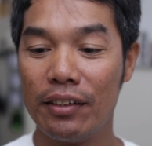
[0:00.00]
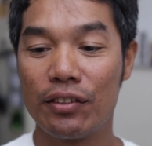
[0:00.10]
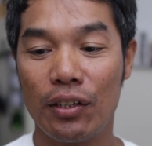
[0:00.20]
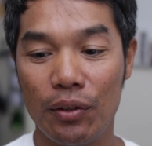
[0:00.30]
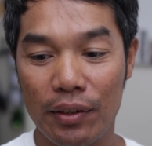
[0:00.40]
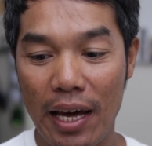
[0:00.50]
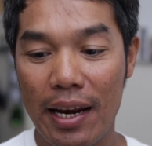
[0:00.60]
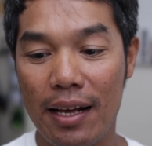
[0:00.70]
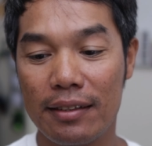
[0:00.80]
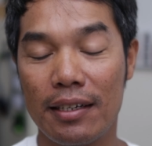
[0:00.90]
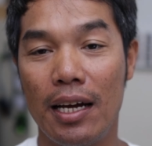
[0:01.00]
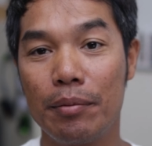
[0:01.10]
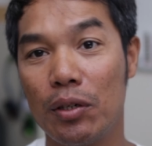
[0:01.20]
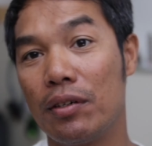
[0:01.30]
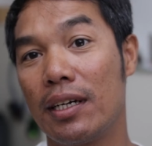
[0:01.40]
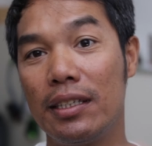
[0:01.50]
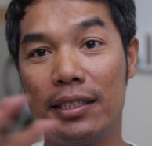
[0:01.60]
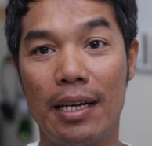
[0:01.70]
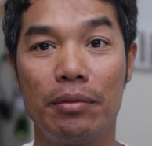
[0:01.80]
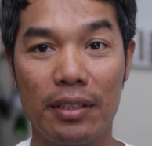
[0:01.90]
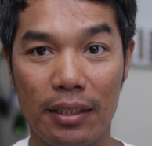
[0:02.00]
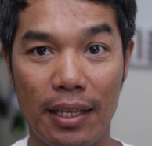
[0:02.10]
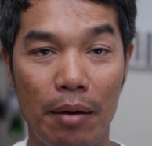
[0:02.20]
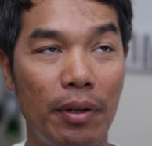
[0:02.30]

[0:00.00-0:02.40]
So that has timecode and I can jam sync that.